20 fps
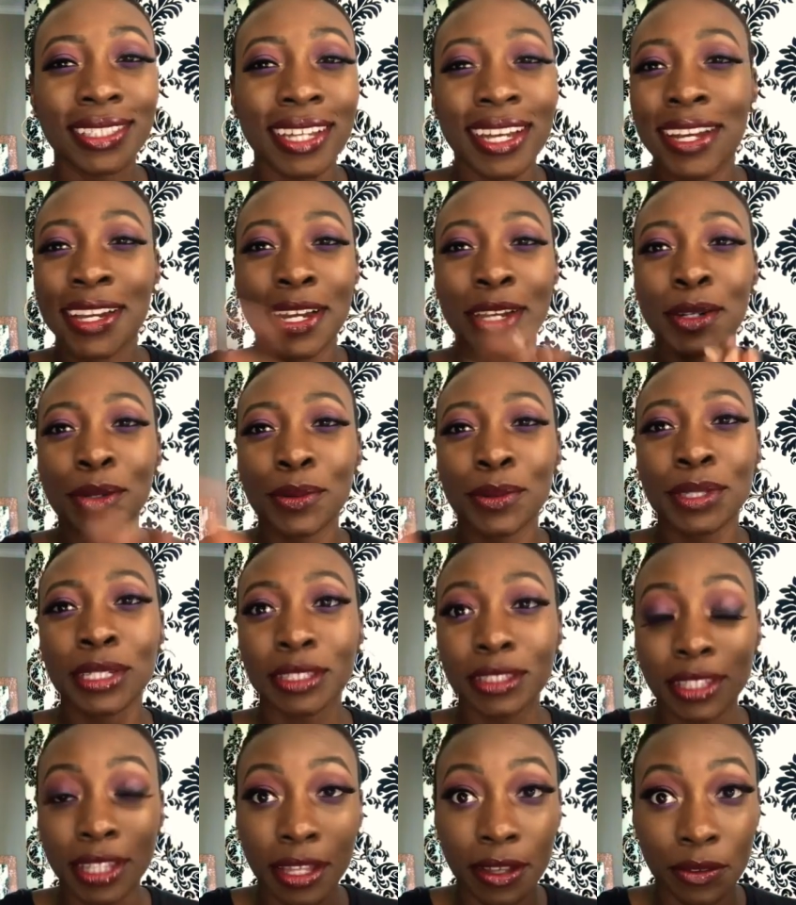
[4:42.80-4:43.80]
I don't really
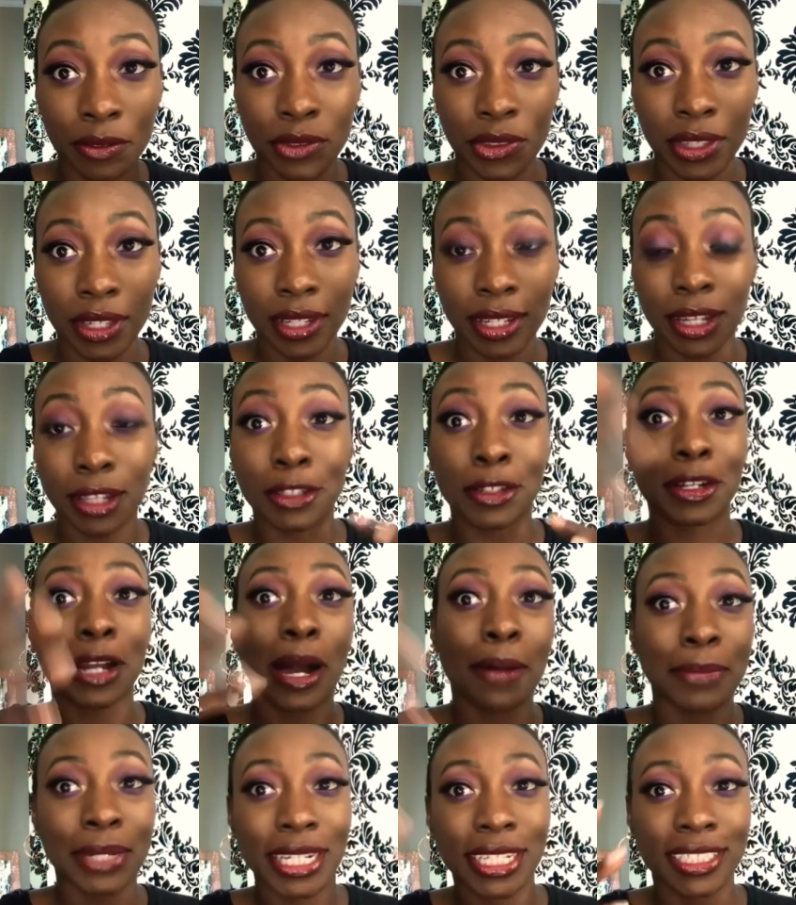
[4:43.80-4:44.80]
love the color
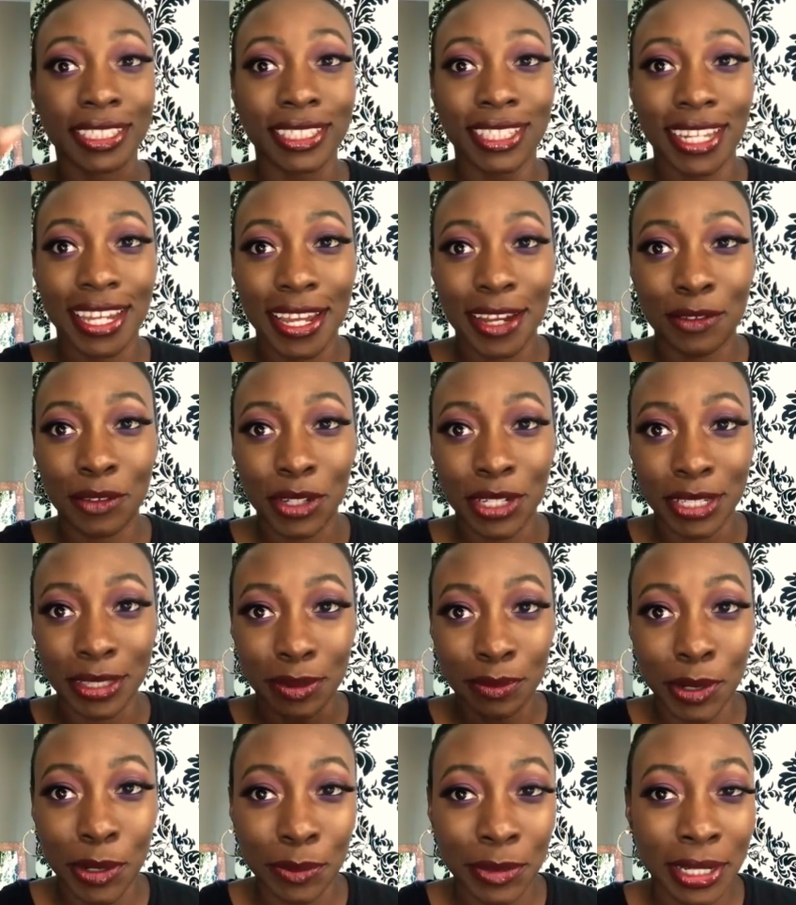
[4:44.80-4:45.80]
combination that I have on
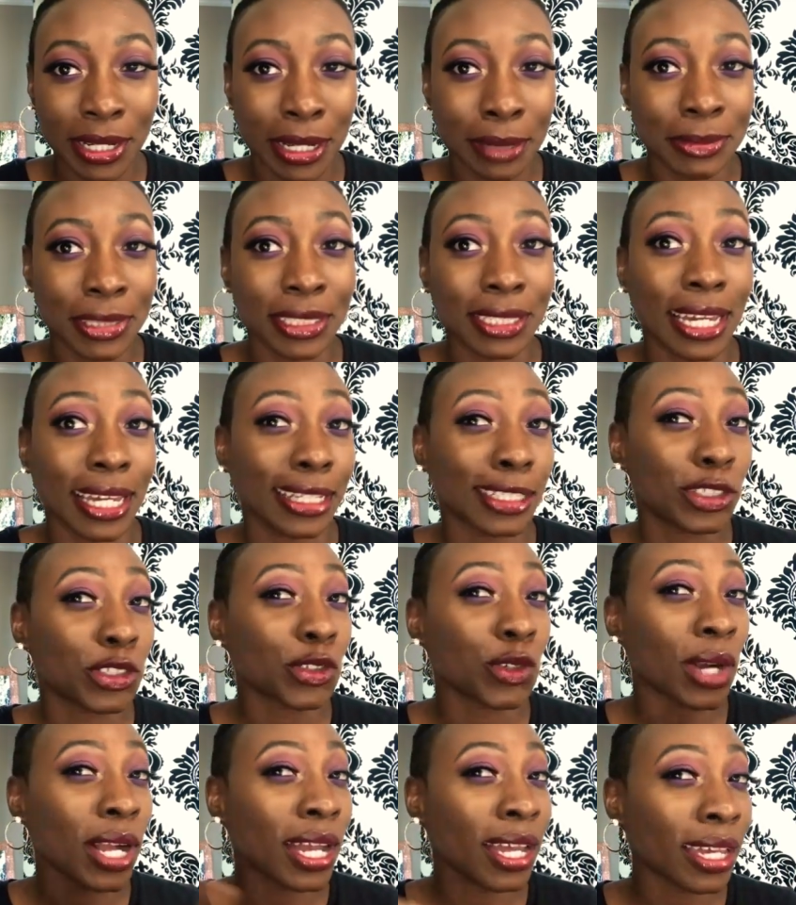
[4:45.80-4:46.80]
at the moment. I'm just kind of
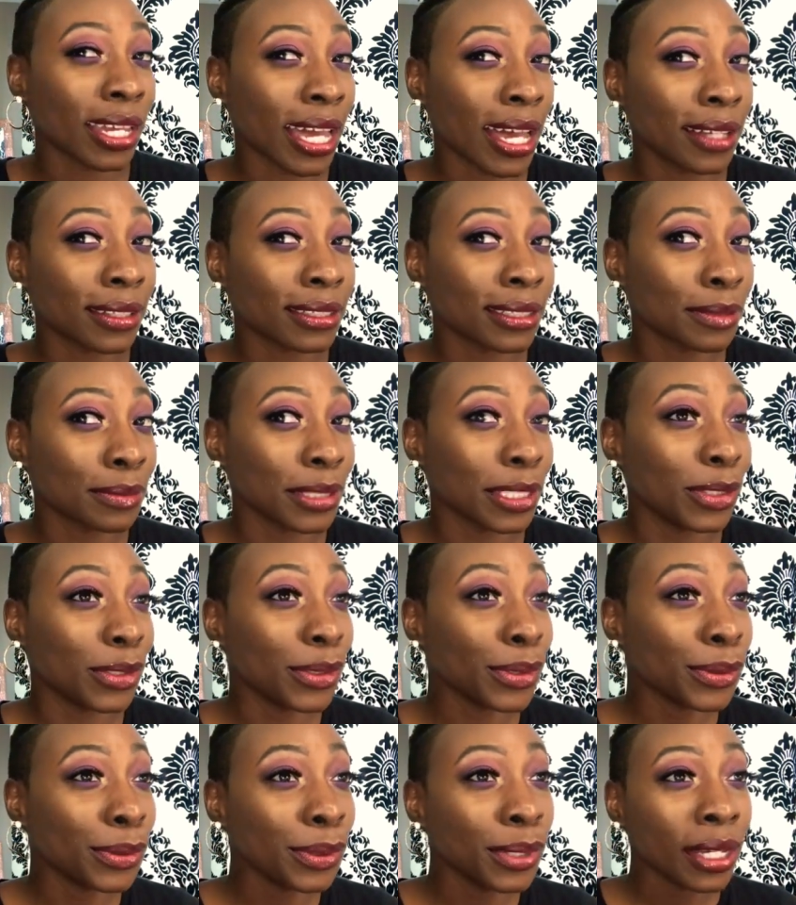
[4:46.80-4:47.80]
trying out something
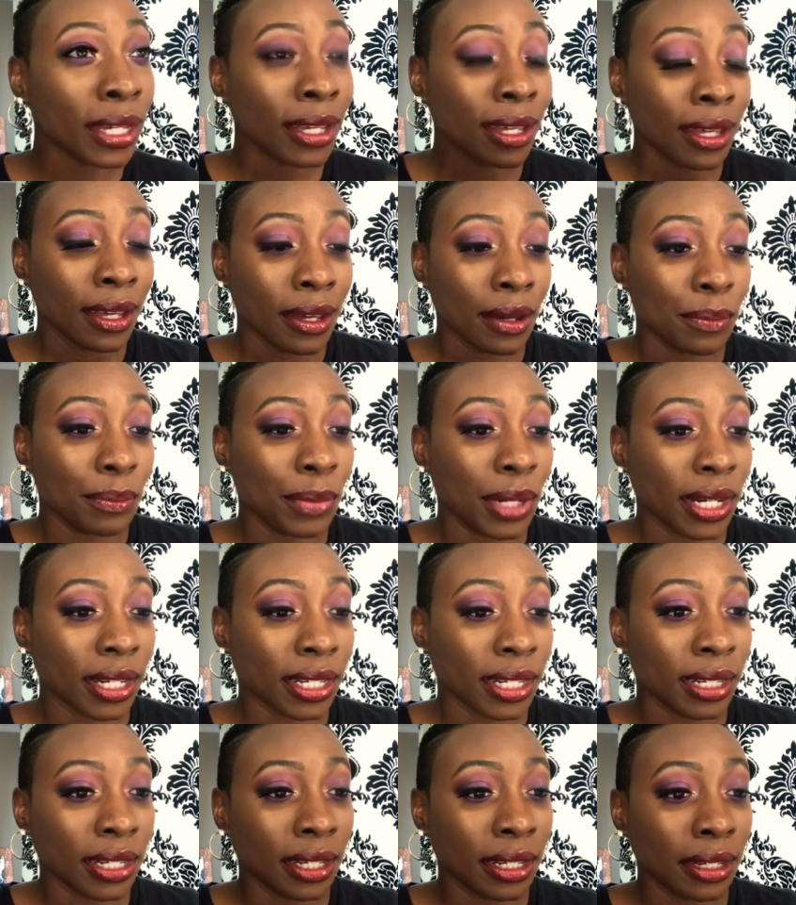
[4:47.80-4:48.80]
new, but
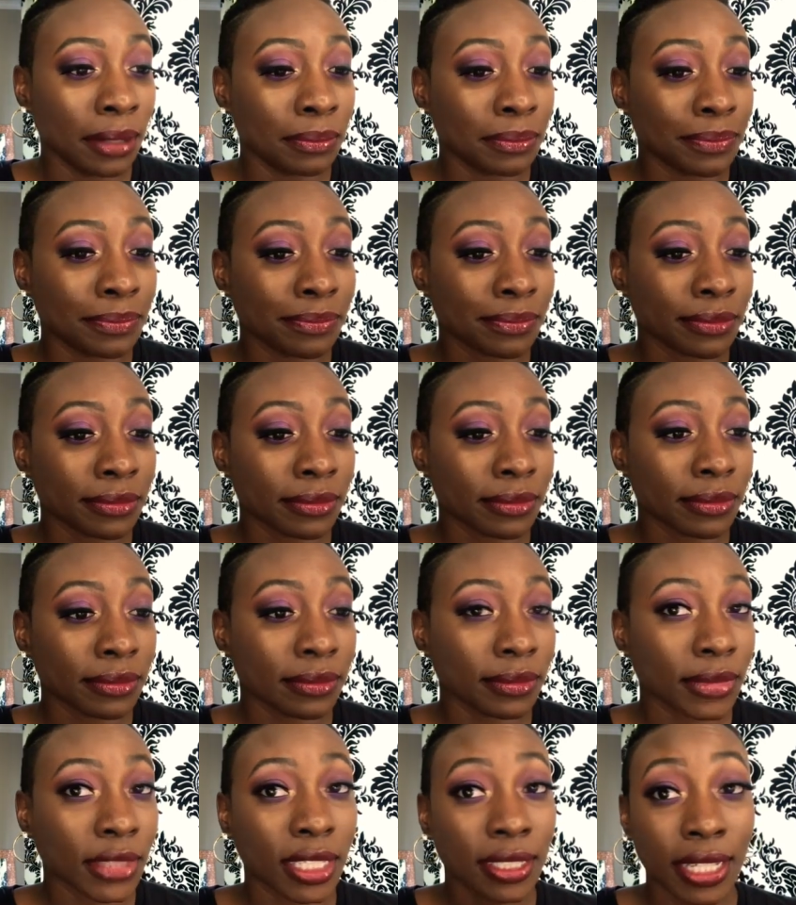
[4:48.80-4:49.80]

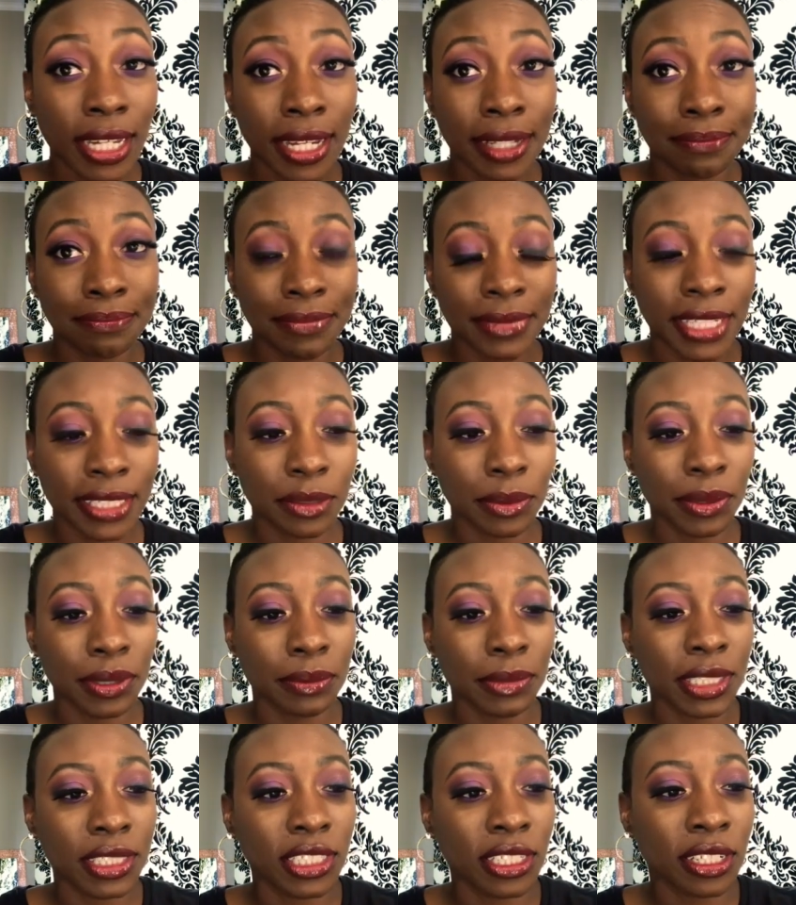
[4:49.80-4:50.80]
yeah, that's pretty
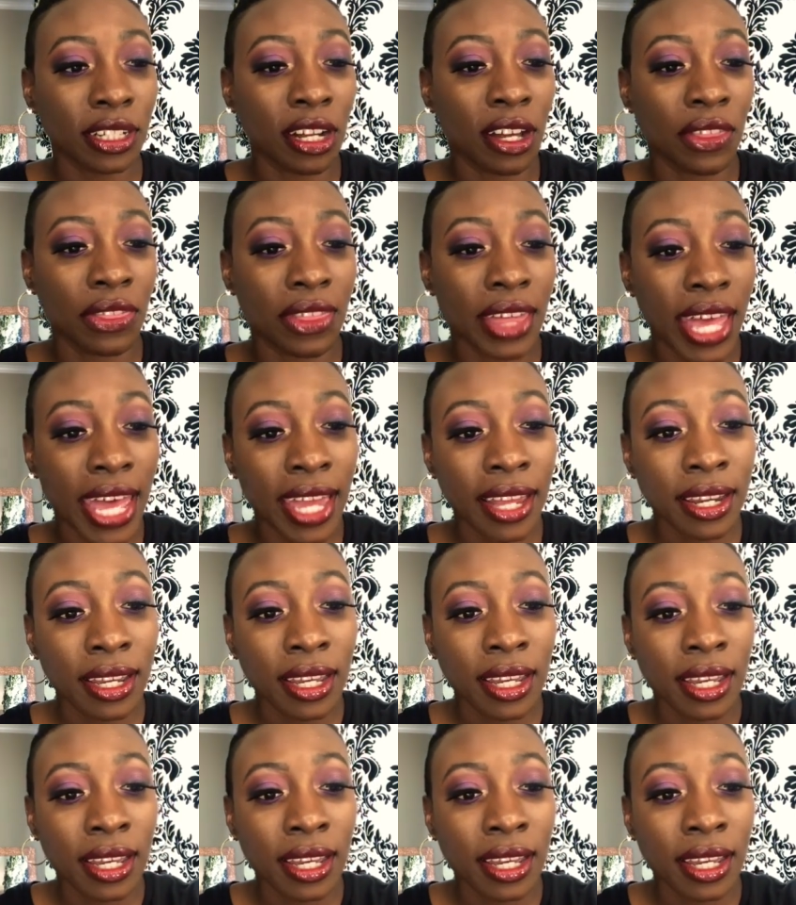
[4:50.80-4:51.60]
much it on that.